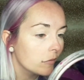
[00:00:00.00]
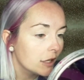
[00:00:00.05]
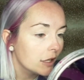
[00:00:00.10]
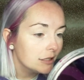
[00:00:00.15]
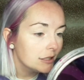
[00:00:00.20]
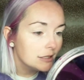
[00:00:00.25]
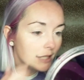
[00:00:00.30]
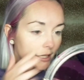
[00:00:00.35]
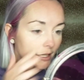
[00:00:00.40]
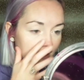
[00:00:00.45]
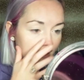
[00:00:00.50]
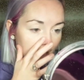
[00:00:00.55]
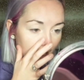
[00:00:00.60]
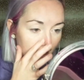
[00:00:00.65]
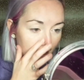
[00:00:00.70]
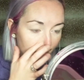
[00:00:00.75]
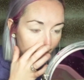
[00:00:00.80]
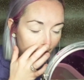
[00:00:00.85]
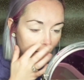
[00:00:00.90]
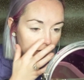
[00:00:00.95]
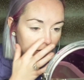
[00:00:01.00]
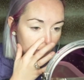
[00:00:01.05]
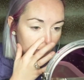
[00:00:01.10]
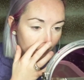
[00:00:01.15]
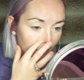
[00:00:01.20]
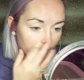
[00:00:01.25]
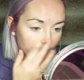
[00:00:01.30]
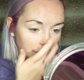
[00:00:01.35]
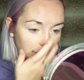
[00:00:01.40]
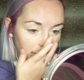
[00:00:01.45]
it does kind of make
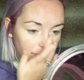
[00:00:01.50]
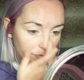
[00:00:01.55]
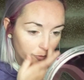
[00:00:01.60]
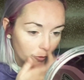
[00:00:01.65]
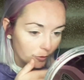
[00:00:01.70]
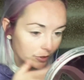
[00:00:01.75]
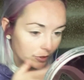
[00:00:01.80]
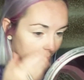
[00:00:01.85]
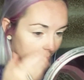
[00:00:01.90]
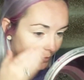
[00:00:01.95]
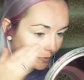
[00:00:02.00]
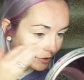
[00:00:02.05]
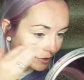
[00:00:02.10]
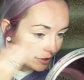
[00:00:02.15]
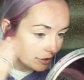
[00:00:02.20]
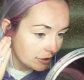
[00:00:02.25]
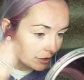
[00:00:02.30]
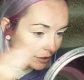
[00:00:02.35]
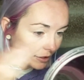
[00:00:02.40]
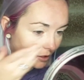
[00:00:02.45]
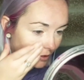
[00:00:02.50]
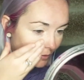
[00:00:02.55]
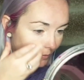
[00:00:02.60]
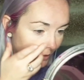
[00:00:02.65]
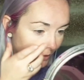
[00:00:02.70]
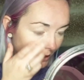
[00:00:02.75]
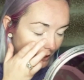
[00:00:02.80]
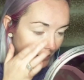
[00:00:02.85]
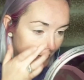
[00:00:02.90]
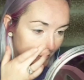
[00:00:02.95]
your pores blur a little
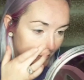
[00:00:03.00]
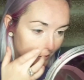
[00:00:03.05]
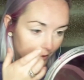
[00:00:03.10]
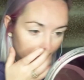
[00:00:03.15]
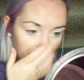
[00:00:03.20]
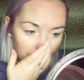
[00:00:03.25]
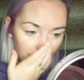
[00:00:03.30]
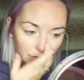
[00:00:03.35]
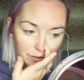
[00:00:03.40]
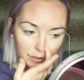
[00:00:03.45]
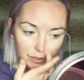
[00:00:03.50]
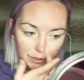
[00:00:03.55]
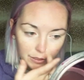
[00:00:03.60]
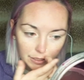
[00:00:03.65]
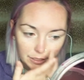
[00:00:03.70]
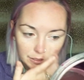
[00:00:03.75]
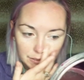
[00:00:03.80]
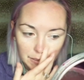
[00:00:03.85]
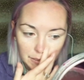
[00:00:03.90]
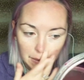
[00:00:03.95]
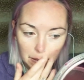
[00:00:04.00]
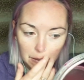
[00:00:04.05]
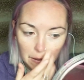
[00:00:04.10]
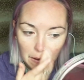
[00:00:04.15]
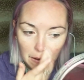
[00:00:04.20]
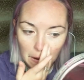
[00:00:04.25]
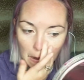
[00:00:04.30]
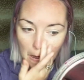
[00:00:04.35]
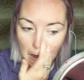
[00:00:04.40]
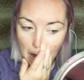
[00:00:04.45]
bit, so that's good.
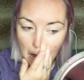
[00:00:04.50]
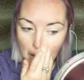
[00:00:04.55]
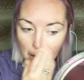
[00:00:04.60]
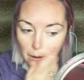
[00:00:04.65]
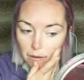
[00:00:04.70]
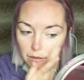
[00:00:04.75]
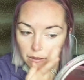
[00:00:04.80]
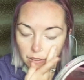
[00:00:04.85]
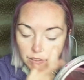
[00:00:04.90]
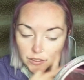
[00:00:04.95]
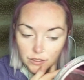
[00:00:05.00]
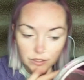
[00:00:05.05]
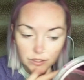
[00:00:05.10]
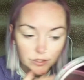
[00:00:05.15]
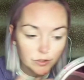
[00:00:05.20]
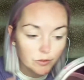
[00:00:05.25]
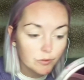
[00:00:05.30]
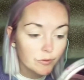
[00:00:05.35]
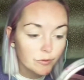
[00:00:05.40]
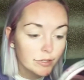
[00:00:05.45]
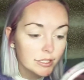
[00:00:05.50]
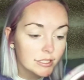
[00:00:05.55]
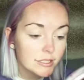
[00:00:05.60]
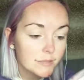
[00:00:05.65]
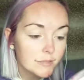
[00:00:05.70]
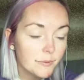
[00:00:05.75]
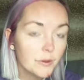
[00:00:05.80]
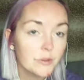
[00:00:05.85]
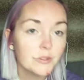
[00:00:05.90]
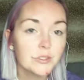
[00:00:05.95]
It's doing what it's
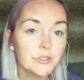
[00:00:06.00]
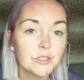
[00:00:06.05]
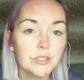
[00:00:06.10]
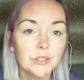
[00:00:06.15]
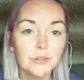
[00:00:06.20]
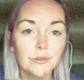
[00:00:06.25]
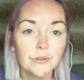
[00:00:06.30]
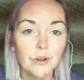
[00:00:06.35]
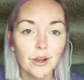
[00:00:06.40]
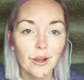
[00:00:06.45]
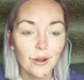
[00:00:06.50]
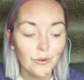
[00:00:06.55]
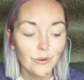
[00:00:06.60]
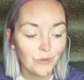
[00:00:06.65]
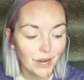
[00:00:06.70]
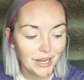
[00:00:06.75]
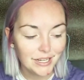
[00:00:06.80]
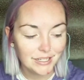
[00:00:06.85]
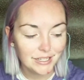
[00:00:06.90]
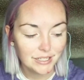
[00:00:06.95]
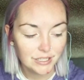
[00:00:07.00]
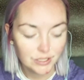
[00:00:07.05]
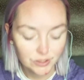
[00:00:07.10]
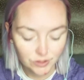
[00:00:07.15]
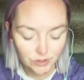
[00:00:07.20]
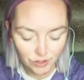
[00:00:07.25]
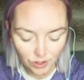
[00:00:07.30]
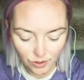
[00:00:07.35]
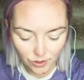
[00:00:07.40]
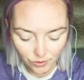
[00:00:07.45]
supposed to. All right,
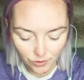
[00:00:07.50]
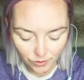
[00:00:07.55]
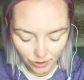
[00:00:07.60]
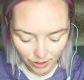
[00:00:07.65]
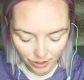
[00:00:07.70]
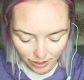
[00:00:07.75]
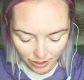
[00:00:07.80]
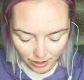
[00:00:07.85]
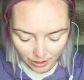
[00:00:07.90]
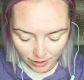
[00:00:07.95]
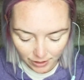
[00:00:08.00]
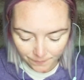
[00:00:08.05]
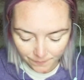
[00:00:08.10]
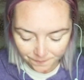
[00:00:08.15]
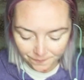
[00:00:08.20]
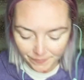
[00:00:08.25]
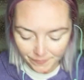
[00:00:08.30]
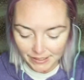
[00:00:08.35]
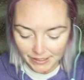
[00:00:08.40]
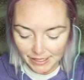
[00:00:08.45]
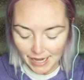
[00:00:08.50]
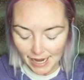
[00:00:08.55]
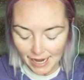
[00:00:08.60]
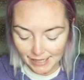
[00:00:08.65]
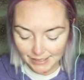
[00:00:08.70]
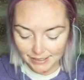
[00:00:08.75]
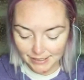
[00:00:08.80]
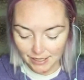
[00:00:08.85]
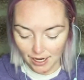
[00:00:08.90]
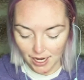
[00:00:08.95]
so
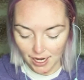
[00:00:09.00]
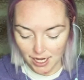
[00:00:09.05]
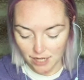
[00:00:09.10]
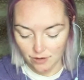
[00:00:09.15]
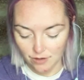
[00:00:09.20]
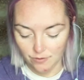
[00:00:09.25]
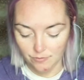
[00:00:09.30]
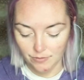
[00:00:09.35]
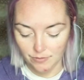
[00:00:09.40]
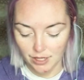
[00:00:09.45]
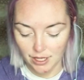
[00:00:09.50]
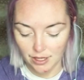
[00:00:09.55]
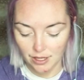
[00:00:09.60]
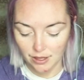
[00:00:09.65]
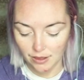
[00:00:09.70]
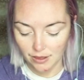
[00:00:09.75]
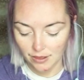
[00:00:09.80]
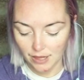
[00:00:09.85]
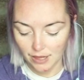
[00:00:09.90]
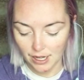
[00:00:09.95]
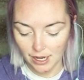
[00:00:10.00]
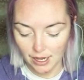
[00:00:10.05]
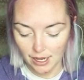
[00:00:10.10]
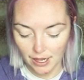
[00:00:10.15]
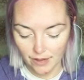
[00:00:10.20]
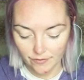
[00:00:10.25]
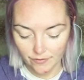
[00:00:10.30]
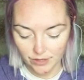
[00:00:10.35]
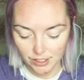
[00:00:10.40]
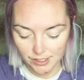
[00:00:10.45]
next item that I
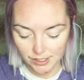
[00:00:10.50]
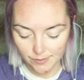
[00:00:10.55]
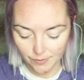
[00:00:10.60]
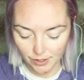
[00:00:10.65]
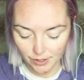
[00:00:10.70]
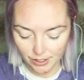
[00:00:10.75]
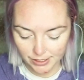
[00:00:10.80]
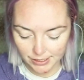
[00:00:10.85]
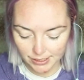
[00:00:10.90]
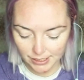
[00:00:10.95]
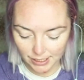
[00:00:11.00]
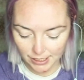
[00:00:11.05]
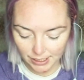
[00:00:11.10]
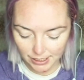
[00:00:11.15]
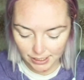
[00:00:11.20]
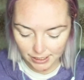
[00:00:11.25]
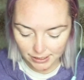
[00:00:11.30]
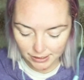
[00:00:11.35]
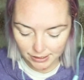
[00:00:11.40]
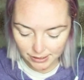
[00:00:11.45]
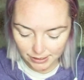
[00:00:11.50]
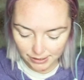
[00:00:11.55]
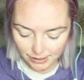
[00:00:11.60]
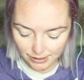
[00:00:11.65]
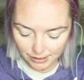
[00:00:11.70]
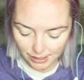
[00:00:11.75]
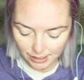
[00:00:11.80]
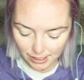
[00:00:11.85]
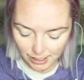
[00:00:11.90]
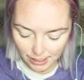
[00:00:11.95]
have in this box that I can
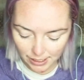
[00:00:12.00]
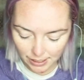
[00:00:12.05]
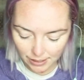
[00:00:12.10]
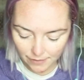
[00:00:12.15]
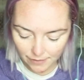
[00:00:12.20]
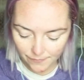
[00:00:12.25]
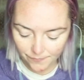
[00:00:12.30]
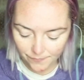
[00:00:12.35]
see